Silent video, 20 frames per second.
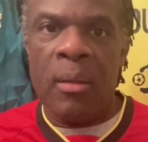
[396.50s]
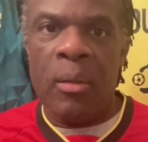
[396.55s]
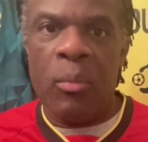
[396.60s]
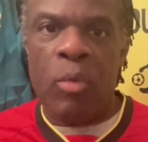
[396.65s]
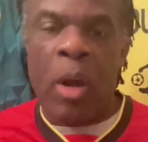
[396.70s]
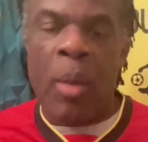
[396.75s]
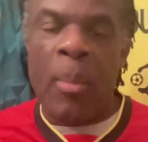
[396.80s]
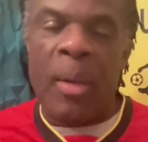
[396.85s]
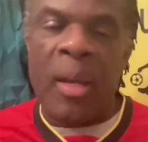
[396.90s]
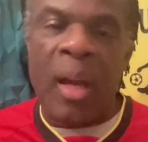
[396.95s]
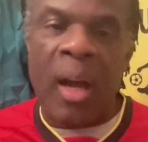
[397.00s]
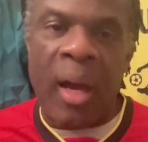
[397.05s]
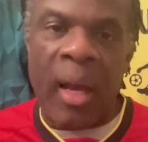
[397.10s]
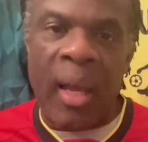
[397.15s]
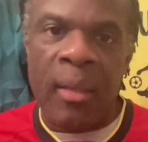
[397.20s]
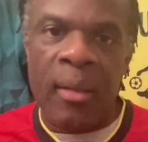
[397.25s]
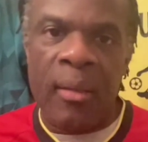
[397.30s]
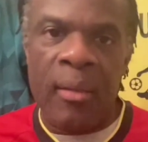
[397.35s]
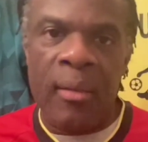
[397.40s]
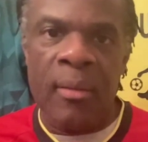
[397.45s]
Raymond
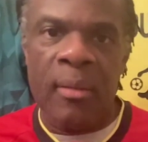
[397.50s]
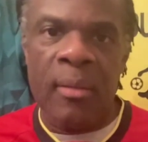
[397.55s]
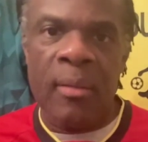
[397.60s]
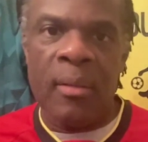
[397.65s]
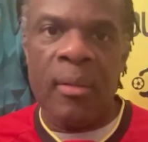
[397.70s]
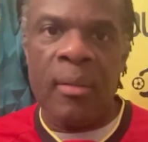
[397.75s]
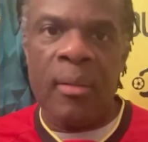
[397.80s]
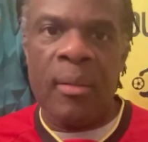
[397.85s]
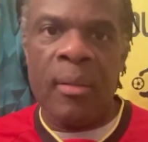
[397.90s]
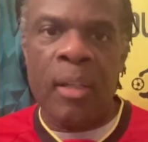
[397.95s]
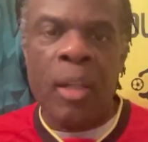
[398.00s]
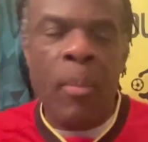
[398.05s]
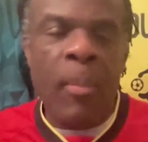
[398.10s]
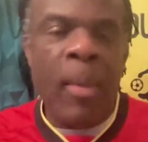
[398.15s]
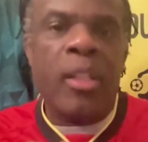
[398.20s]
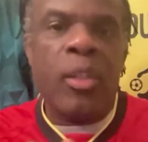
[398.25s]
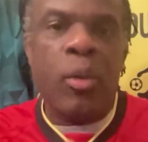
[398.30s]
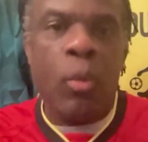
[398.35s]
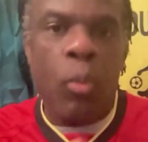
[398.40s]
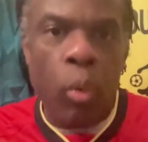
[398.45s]
I. No
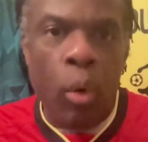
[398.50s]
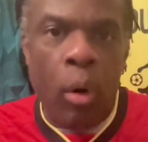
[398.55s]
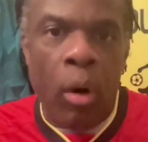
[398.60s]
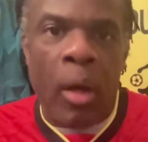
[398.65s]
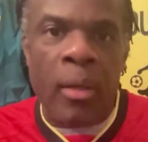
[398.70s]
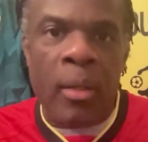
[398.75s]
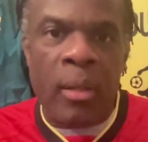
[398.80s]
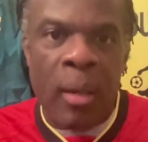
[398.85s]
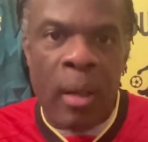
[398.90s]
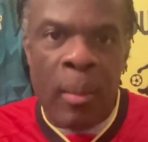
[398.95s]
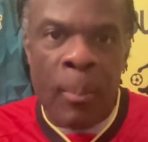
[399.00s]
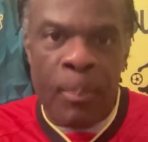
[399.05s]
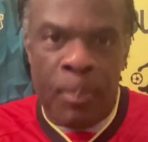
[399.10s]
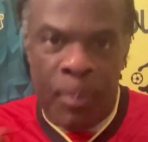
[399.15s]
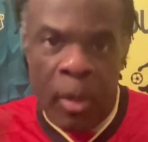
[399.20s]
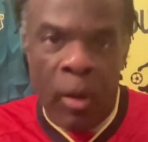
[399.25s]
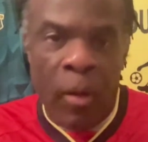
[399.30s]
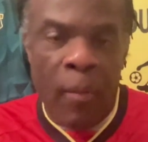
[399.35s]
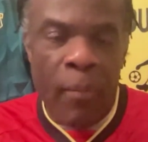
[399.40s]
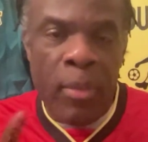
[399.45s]
matter what,
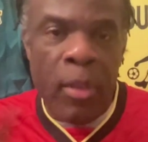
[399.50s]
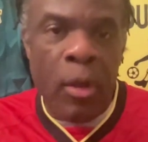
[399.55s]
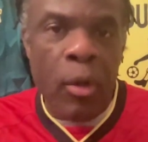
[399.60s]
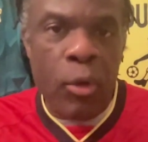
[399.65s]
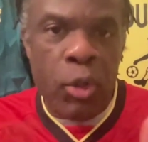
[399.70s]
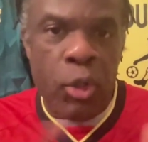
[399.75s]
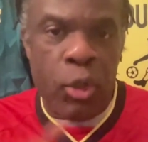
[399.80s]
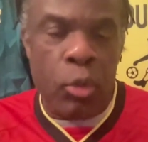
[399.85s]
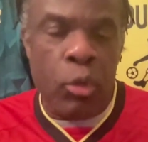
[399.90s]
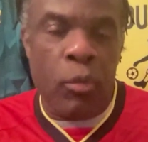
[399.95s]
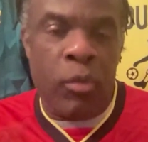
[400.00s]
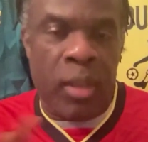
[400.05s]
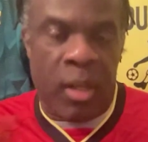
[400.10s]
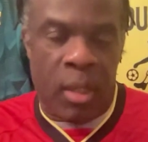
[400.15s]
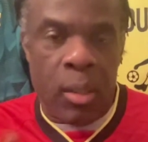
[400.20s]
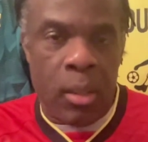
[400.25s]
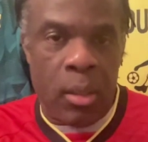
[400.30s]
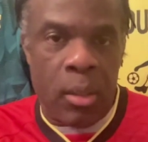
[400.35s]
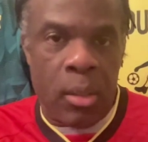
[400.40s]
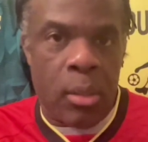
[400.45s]
beyond those 2
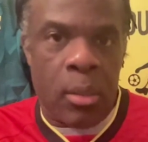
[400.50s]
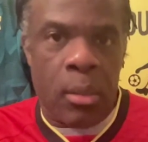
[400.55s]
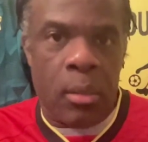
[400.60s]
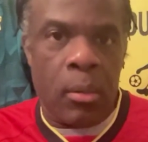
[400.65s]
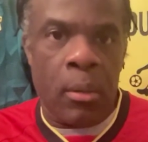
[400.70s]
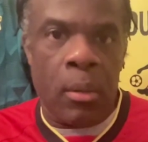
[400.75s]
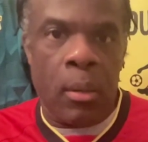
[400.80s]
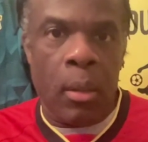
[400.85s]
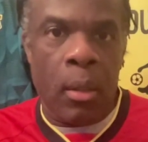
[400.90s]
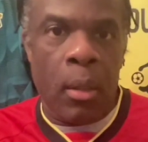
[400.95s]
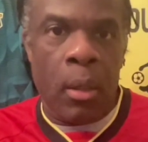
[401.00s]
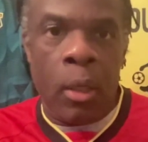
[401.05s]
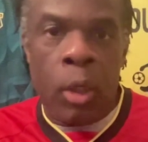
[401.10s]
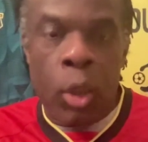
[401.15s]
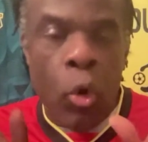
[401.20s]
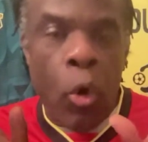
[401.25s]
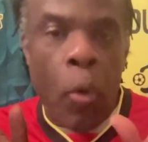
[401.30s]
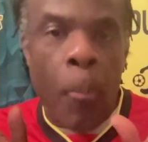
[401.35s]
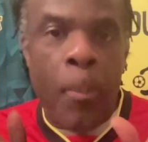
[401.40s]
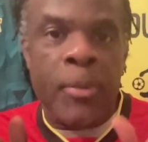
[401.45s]
things,
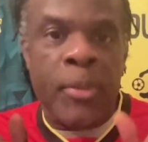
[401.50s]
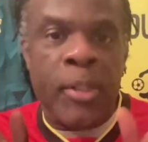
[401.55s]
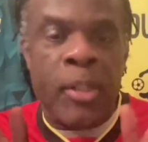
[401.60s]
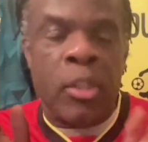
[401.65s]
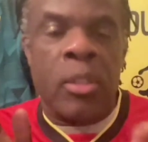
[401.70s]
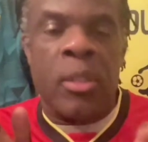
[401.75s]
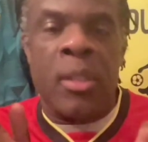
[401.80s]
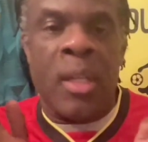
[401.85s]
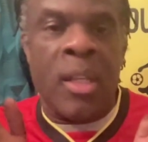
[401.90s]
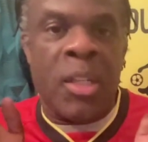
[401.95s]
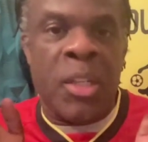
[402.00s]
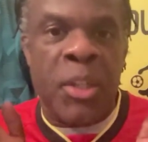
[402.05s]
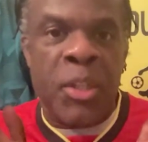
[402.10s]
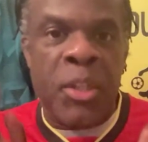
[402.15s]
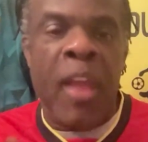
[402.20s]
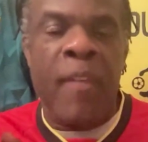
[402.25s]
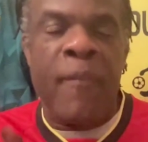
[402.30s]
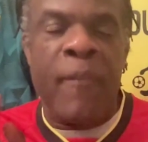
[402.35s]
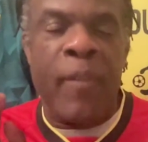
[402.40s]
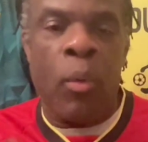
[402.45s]
your position is
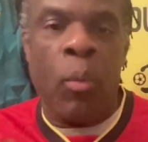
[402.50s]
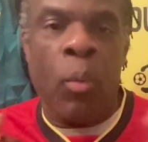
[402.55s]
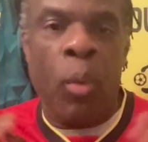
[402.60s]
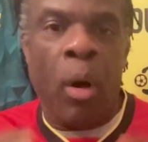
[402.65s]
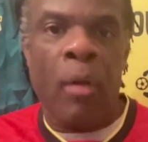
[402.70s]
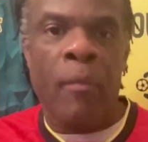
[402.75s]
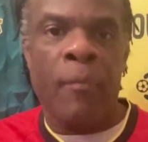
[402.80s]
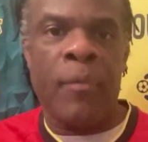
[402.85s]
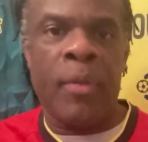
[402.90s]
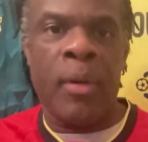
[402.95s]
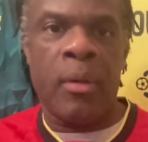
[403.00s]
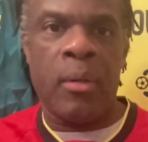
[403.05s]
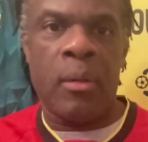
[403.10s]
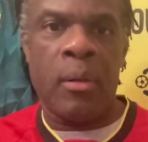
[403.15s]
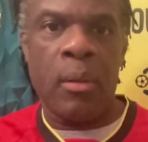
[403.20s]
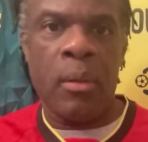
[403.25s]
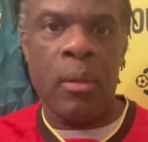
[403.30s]
safe at Watford.